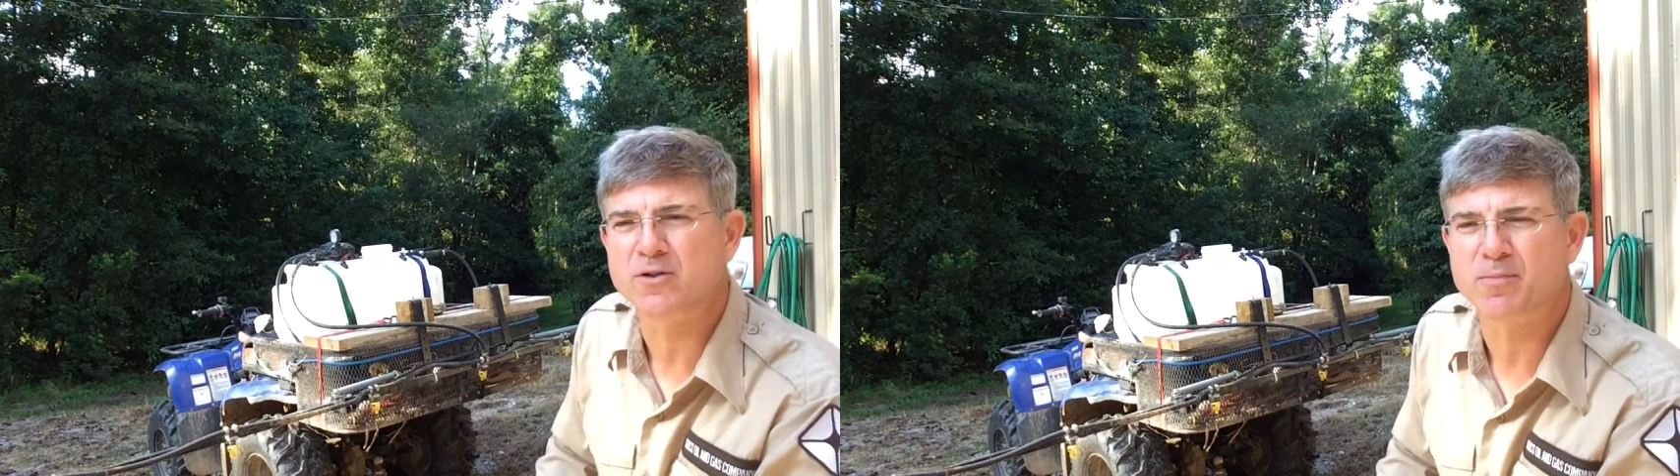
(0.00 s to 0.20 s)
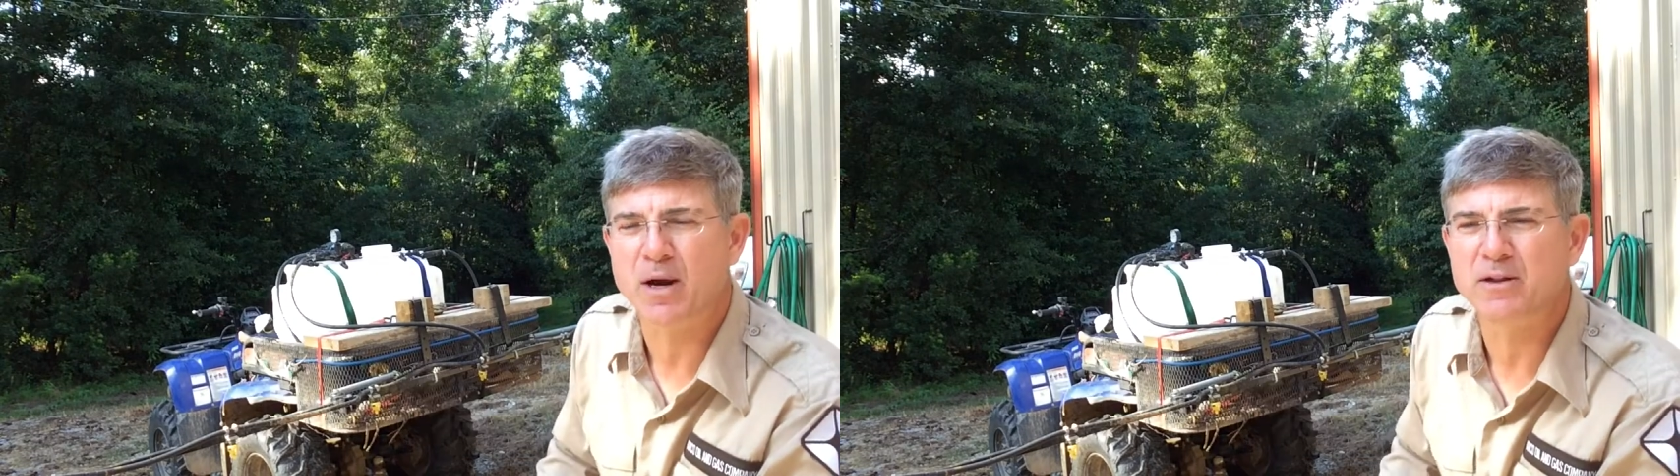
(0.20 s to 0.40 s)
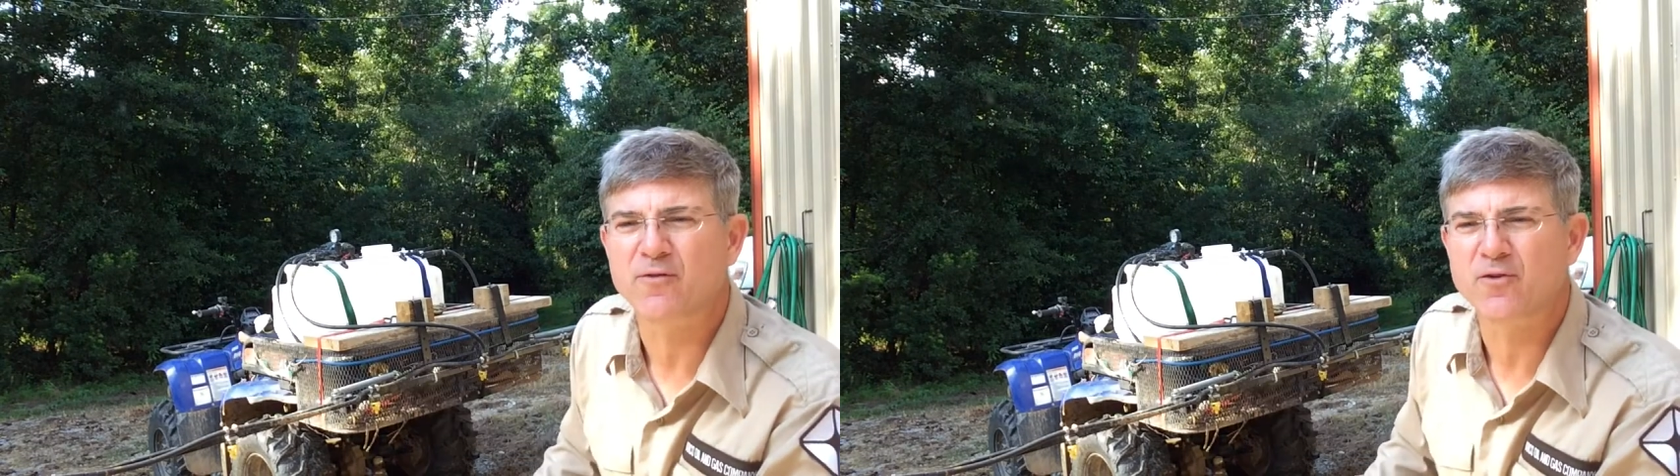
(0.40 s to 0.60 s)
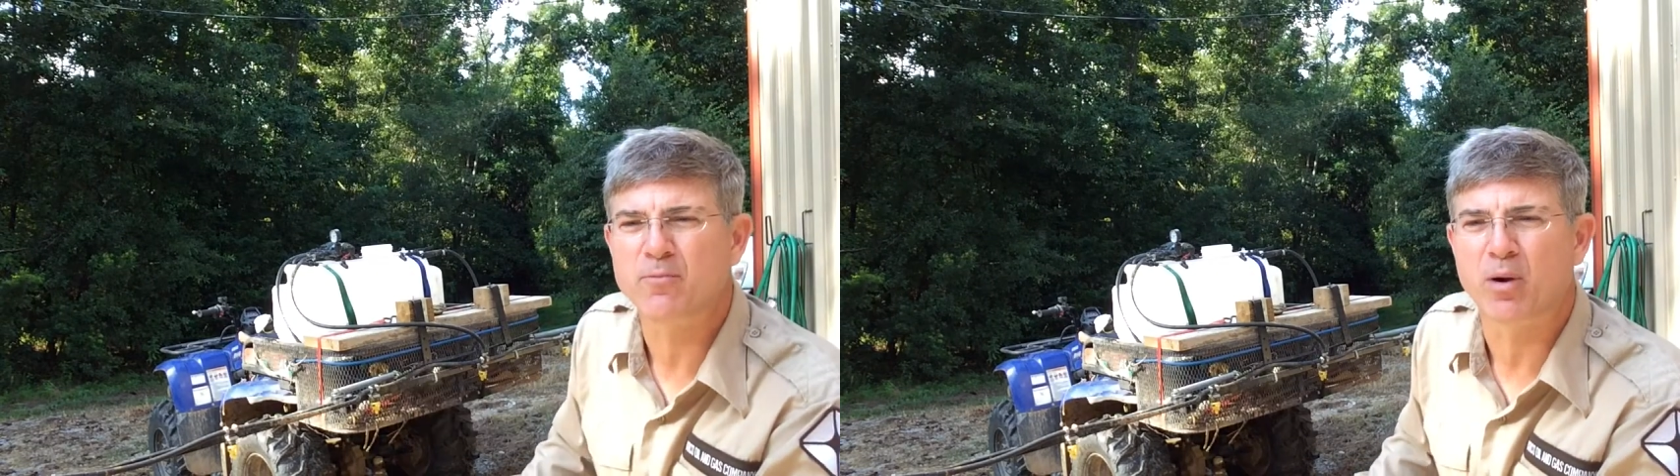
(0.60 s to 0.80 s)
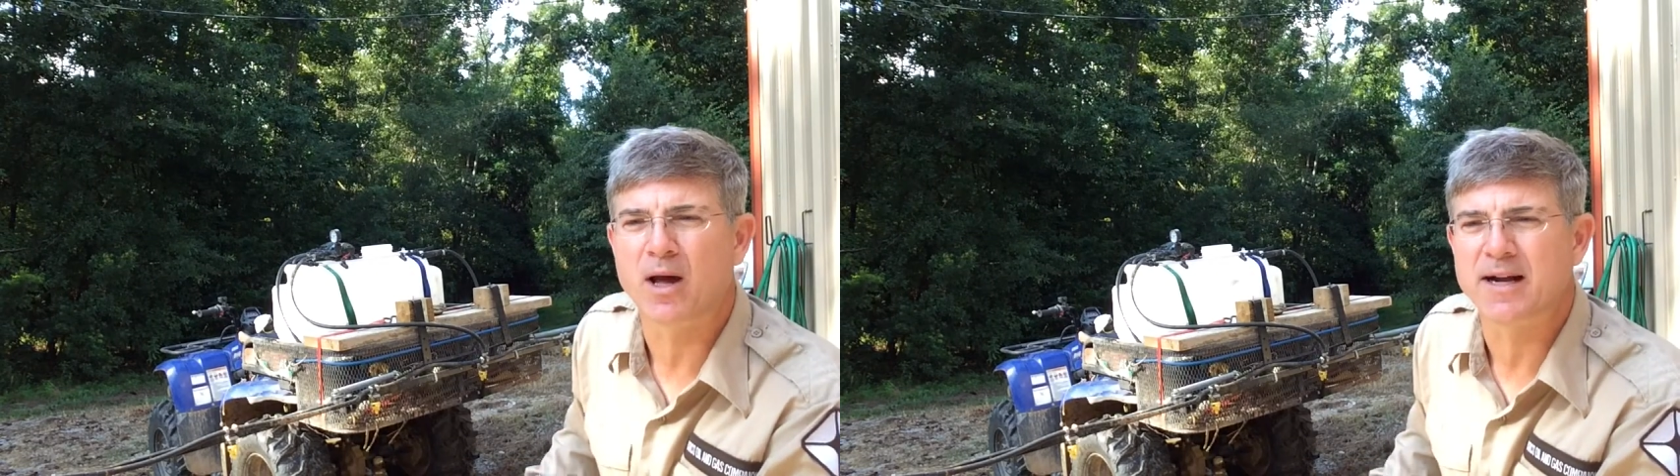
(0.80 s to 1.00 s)
spraying the
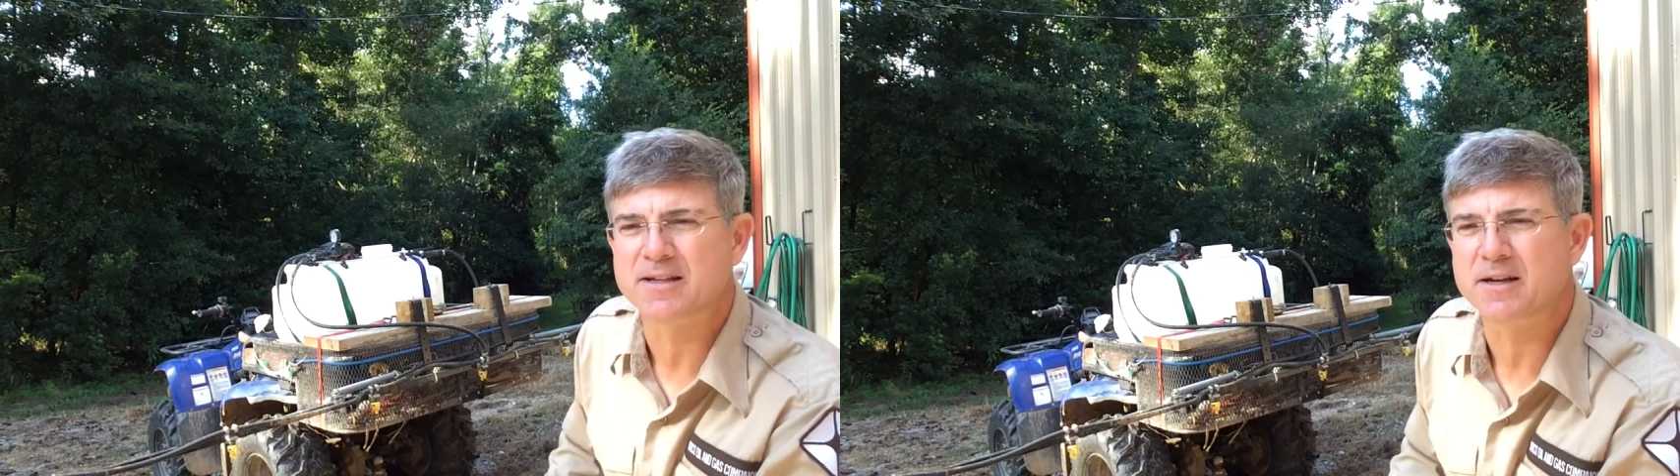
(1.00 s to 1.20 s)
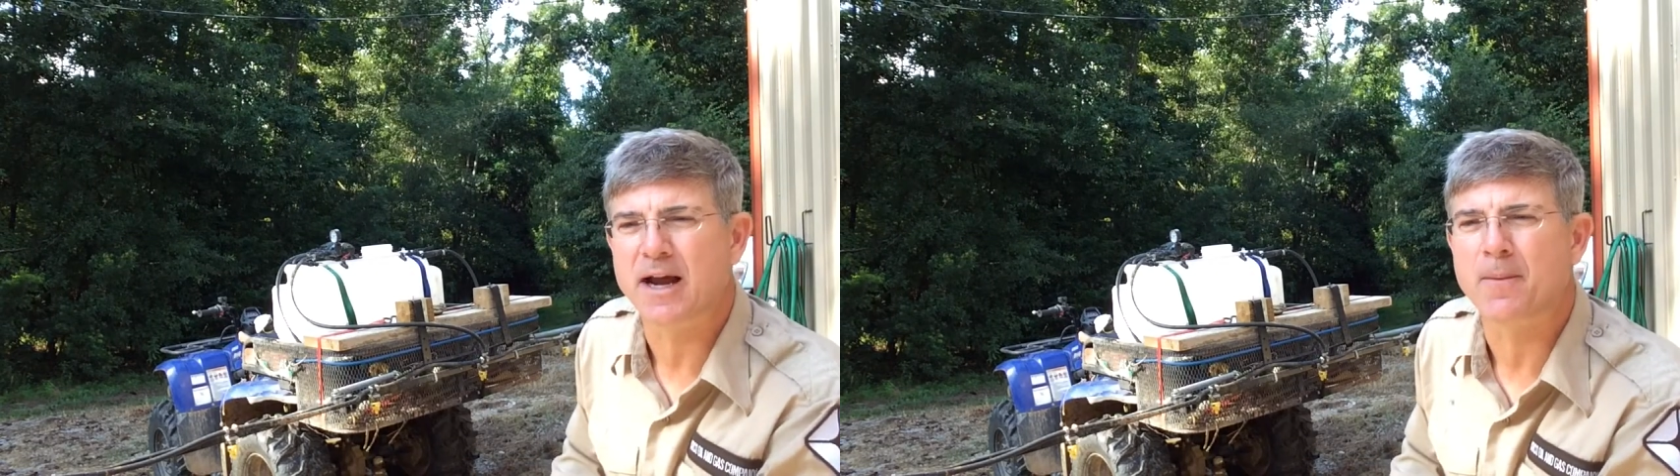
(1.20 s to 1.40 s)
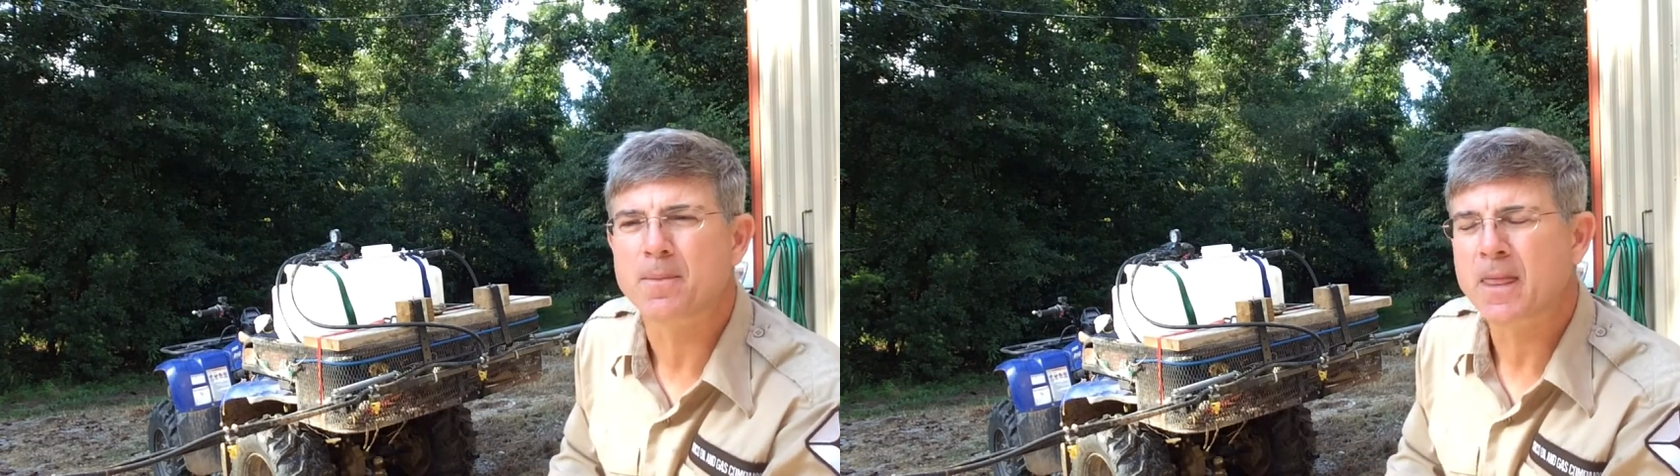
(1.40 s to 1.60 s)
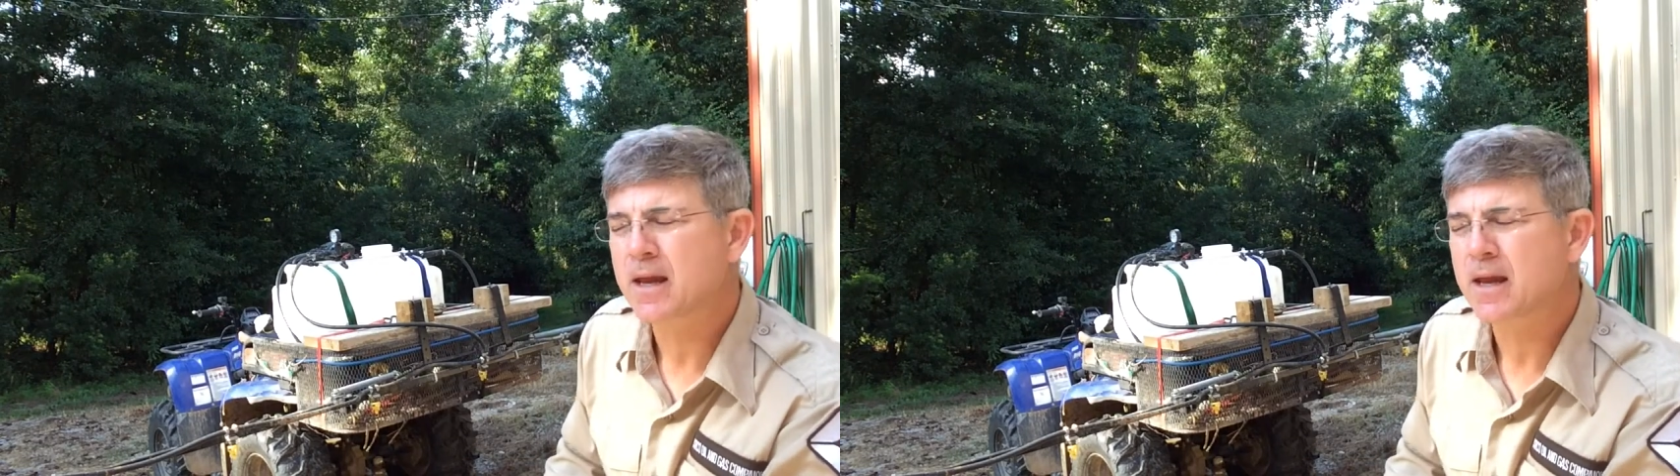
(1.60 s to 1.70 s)
food plots. Now,